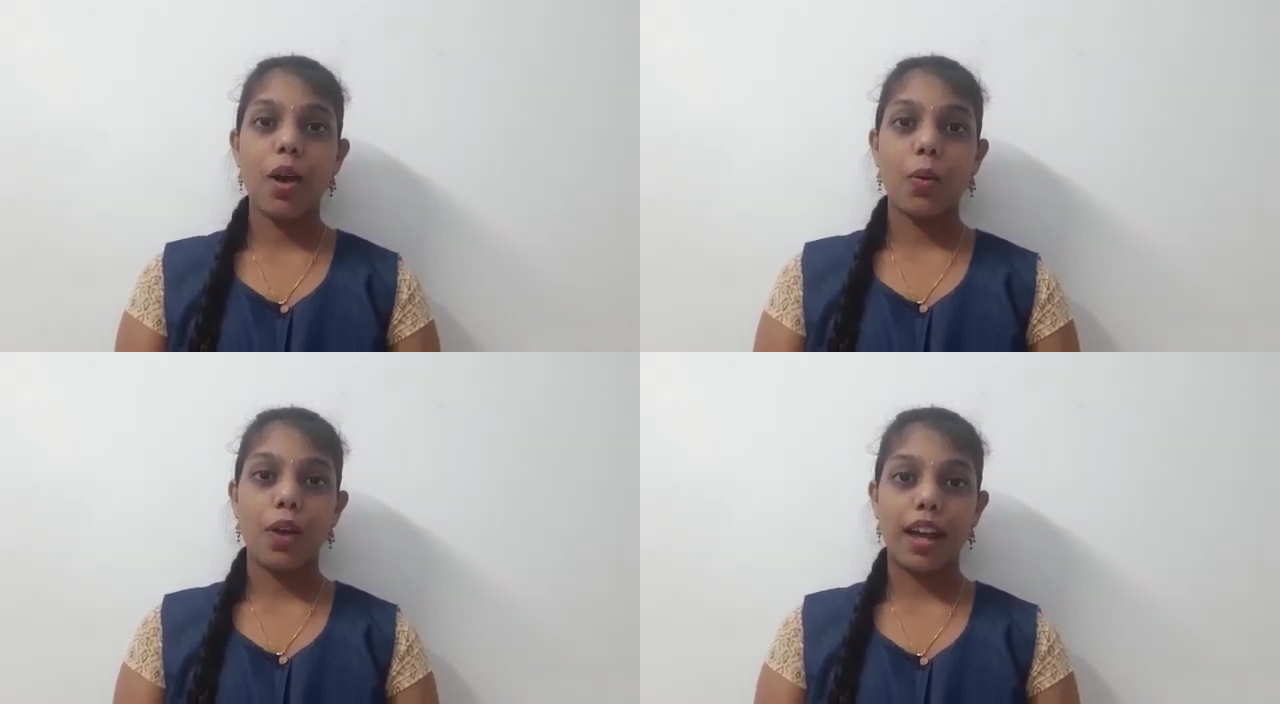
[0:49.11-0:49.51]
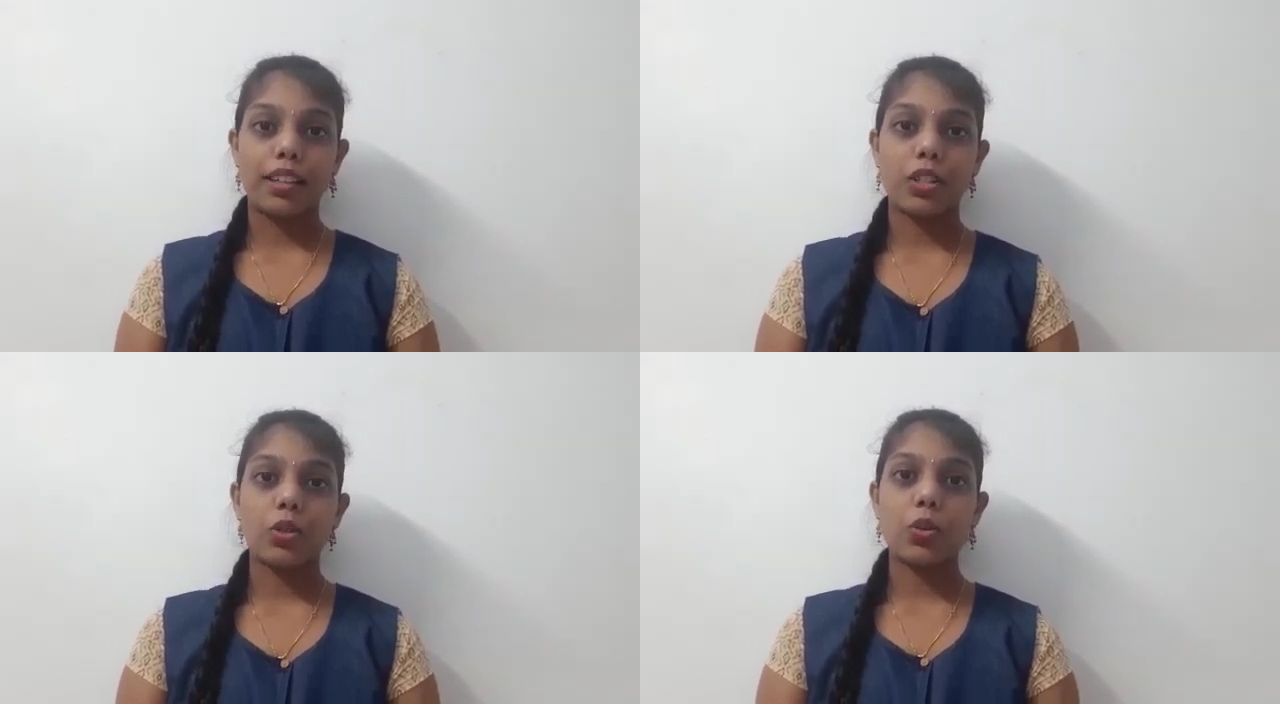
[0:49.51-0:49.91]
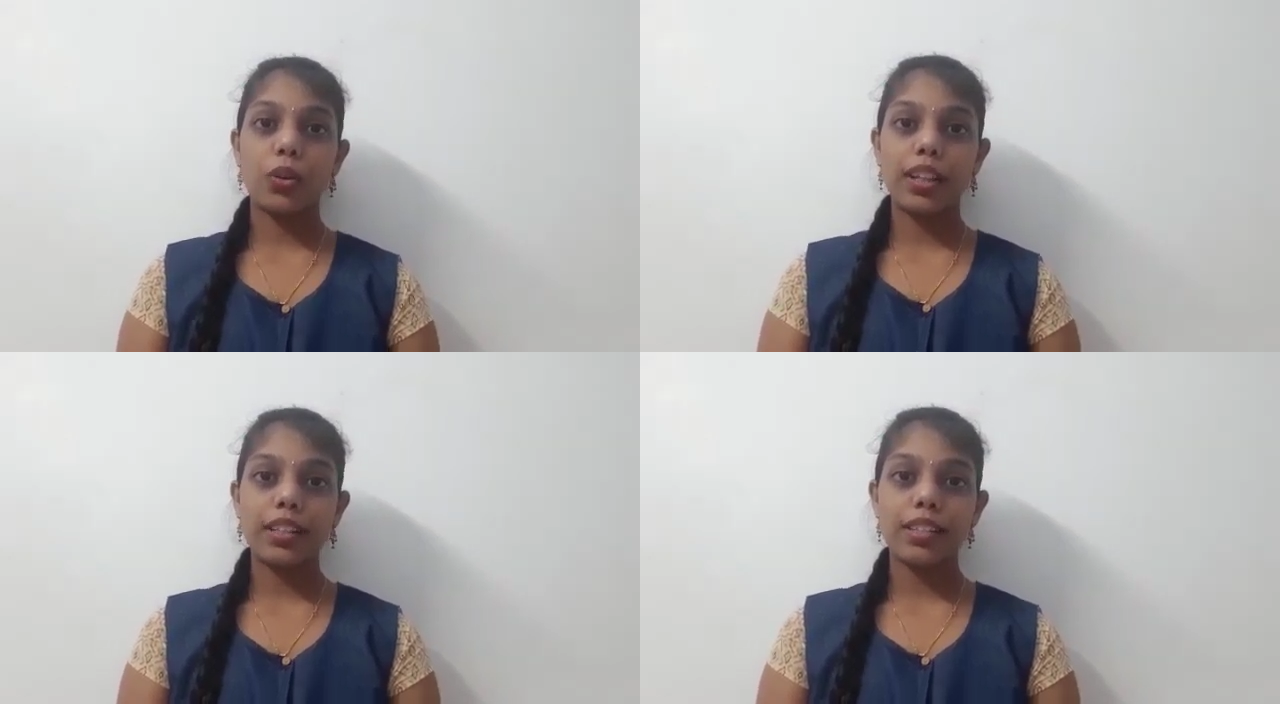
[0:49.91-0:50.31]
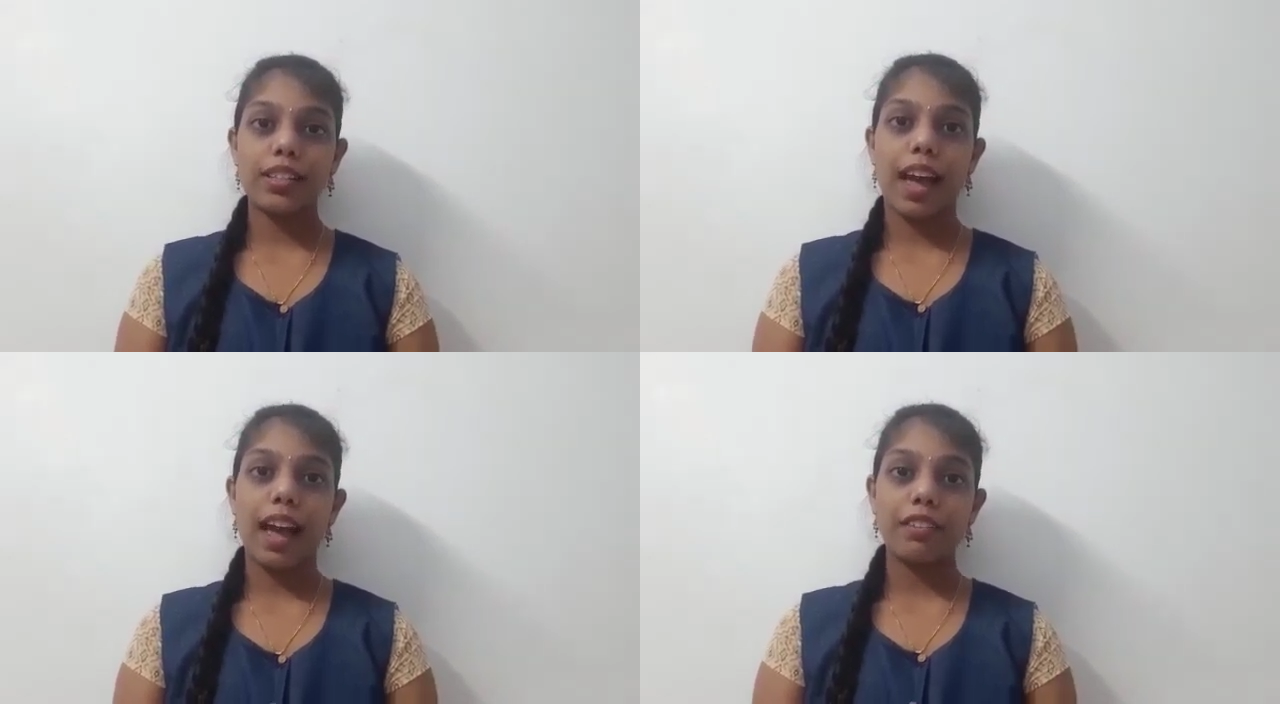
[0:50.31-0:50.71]
where the students
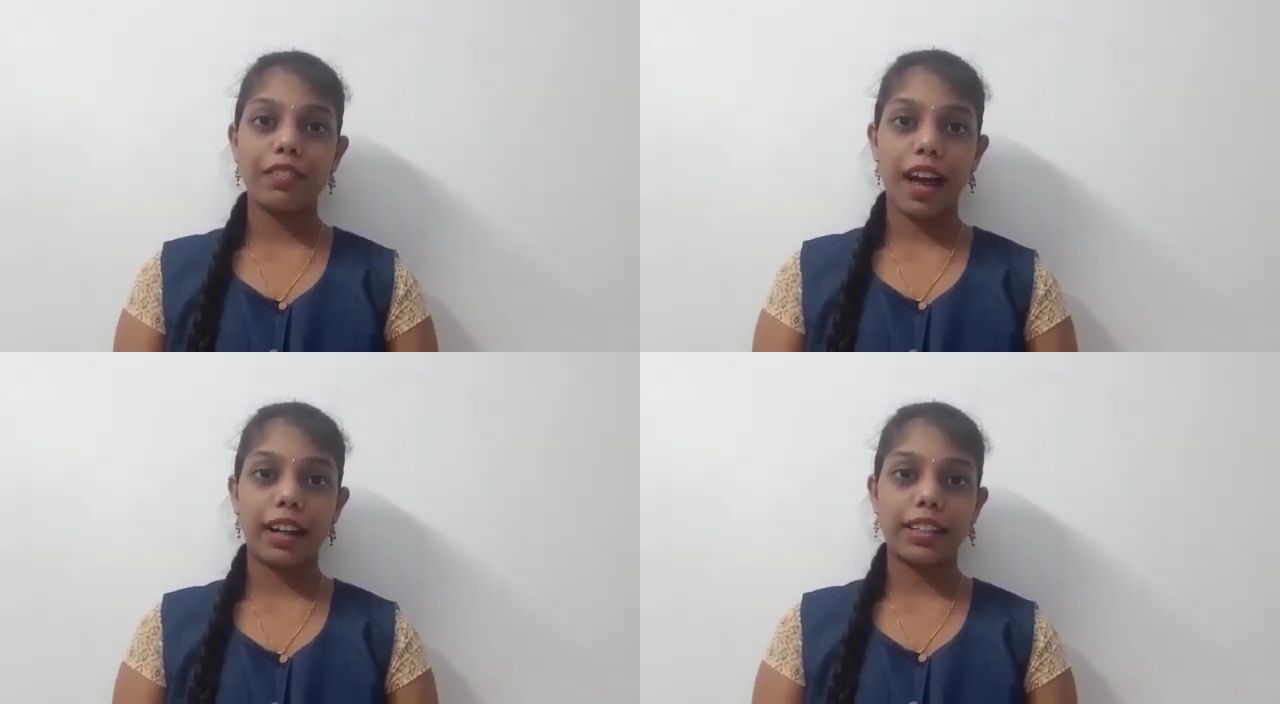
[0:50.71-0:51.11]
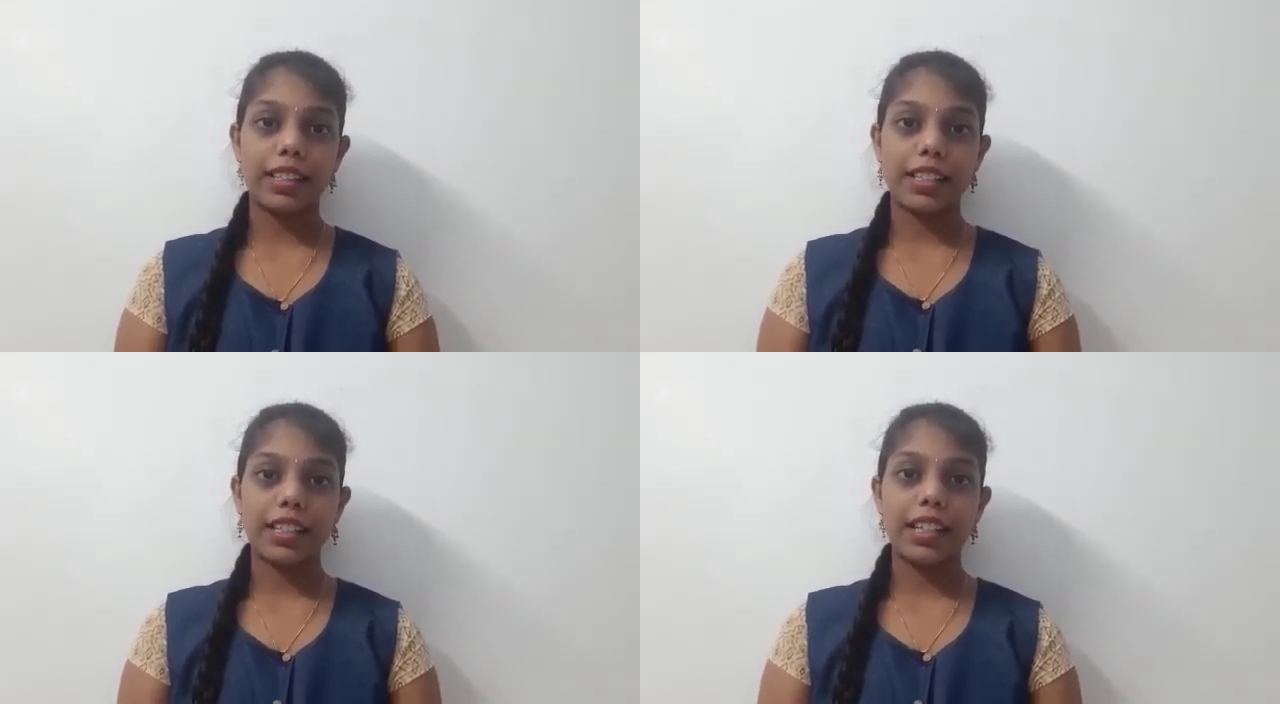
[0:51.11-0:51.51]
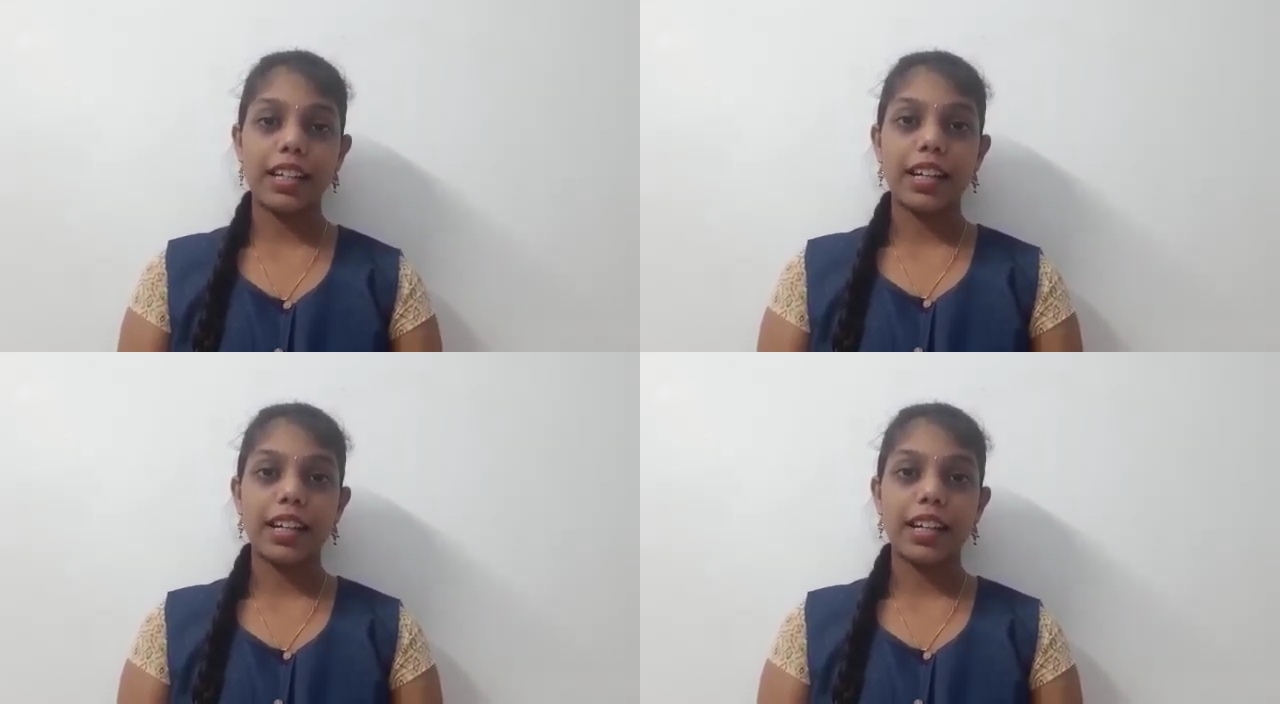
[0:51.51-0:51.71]
and faculty